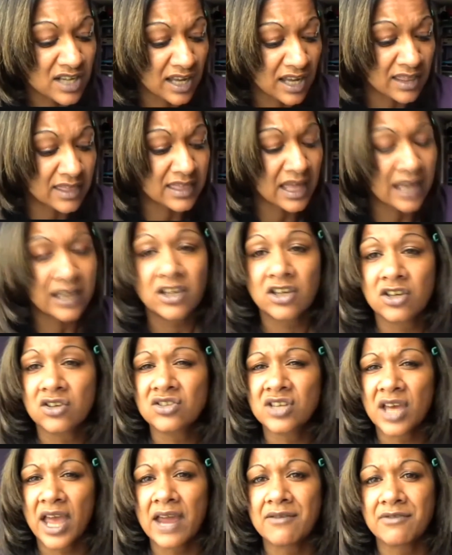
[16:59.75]
to say thank
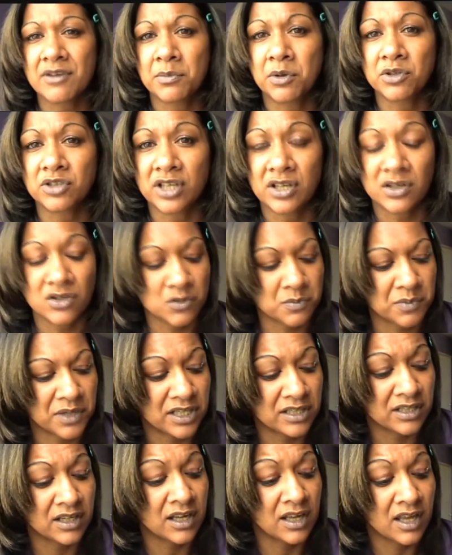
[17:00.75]
you to everybody who's
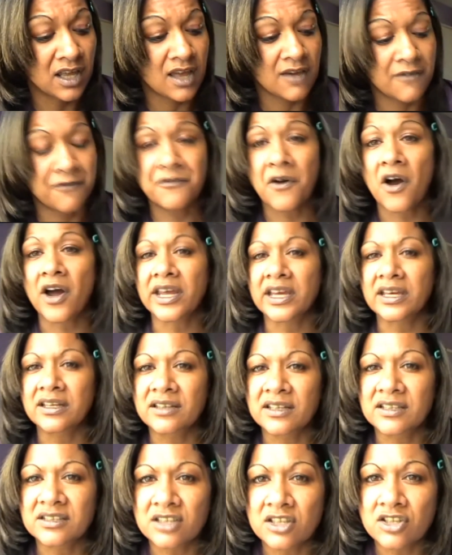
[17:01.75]
been
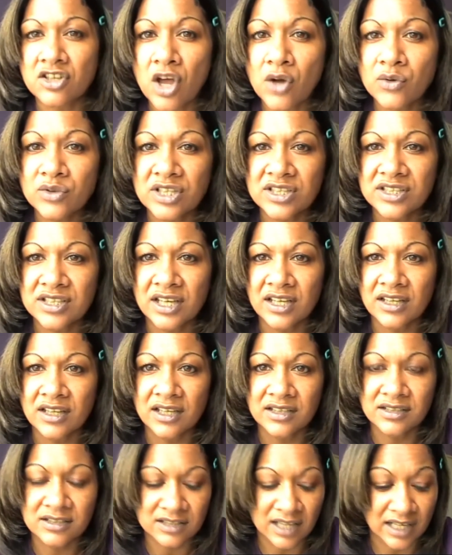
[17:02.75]
fighting this and noticing
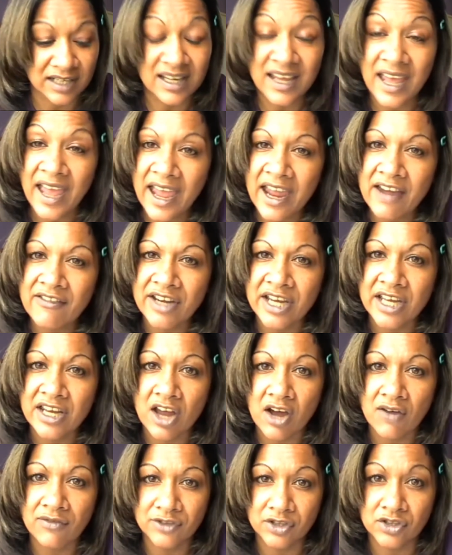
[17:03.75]
this and caring
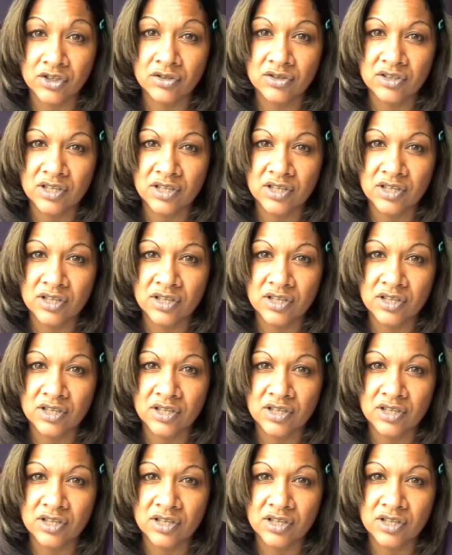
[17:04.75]
enough to